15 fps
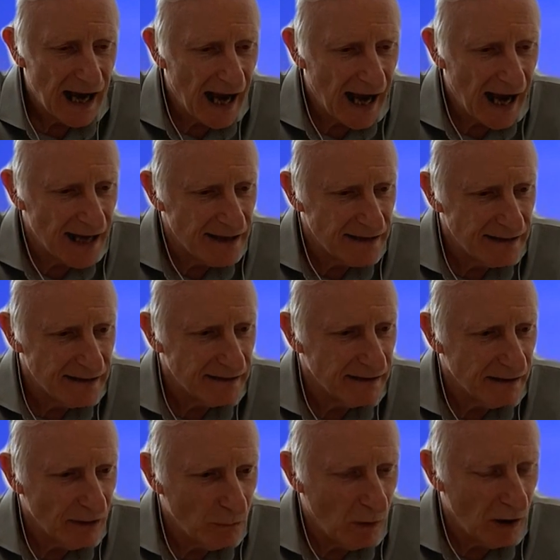And
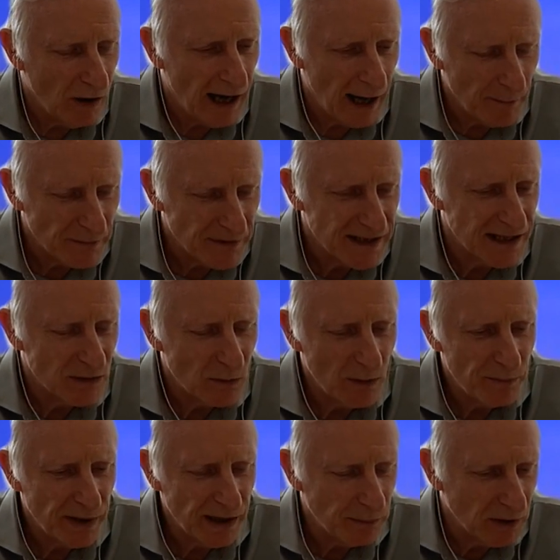what happens is
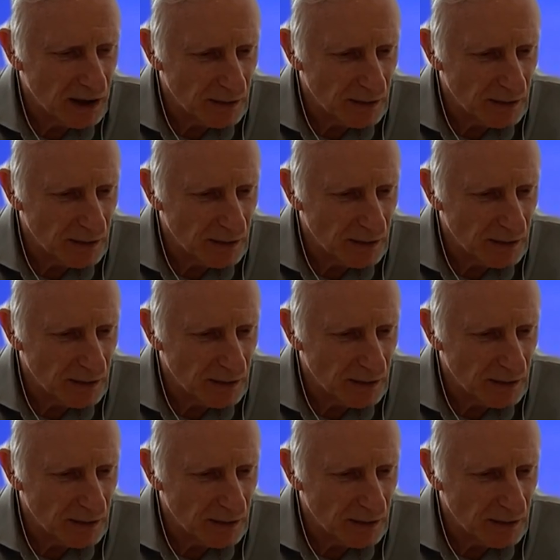when people